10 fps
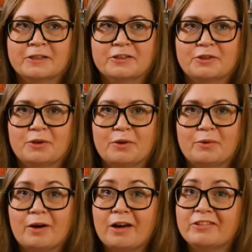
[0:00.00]

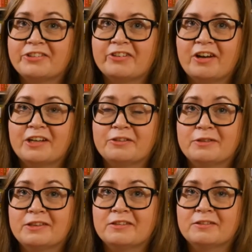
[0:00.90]
So I will try to
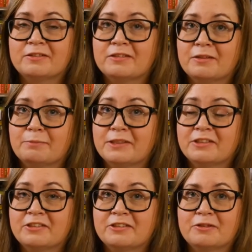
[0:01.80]
insert a
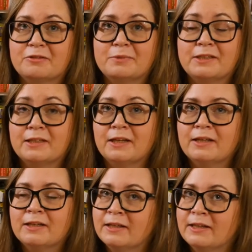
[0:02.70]
picture of me
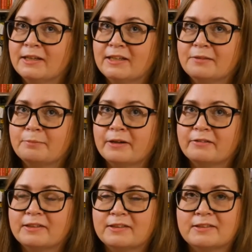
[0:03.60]
in
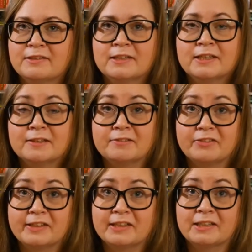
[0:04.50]
Paris
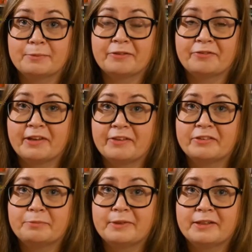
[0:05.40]
drinking my
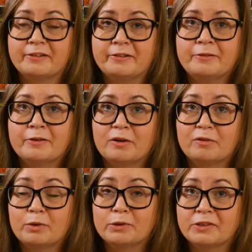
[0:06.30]
favorite beer
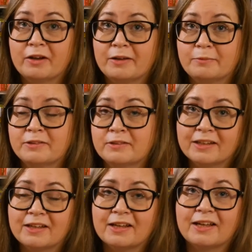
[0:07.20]
of all times.
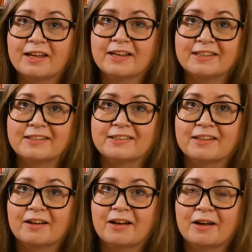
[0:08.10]
Uh, it's
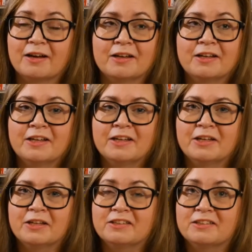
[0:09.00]
a
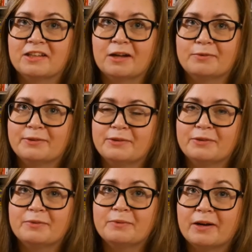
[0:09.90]
sour
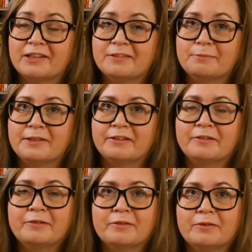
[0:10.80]
Weiss beer
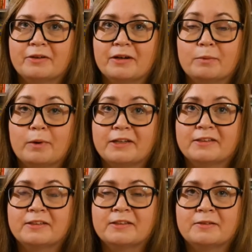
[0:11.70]
or a
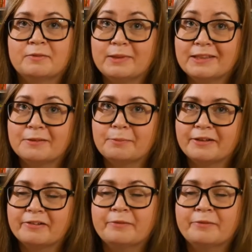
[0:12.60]
white wheat beer.